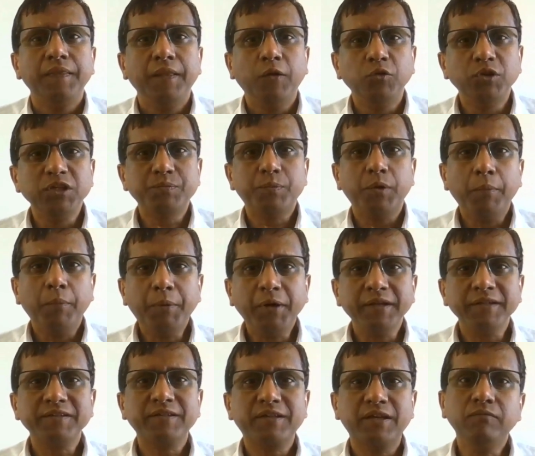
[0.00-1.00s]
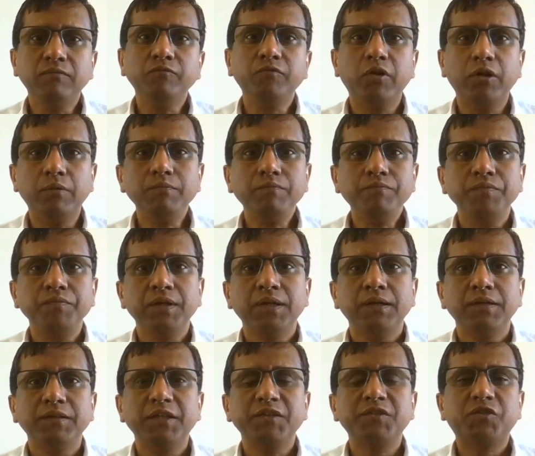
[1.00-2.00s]
Now, these properties come from
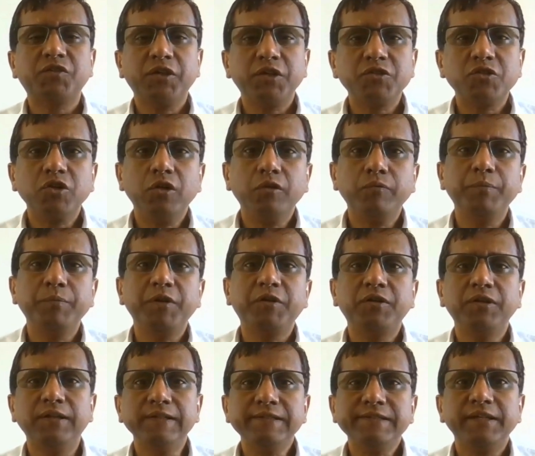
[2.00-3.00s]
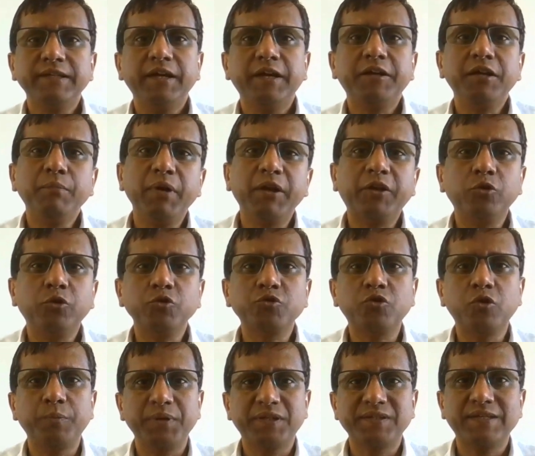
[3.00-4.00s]
the structure of materials at a
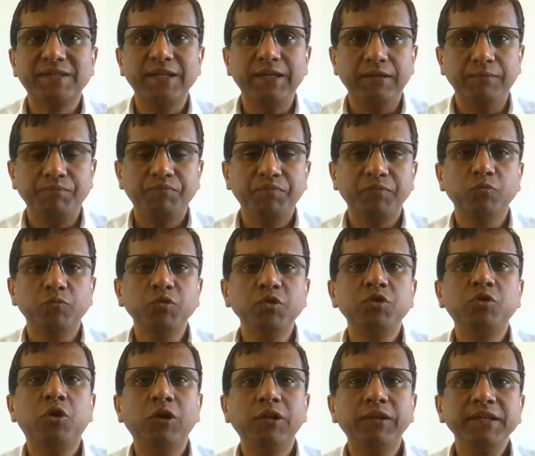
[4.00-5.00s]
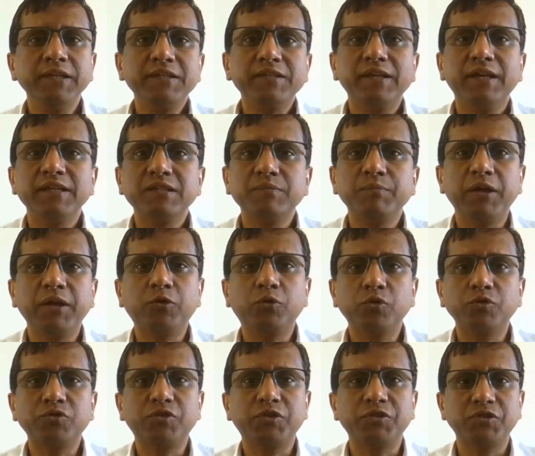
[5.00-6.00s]
microscopic scale. We call this as
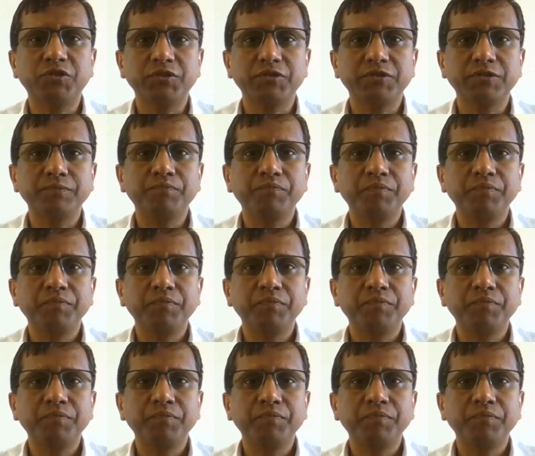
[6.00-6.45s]
microstructures.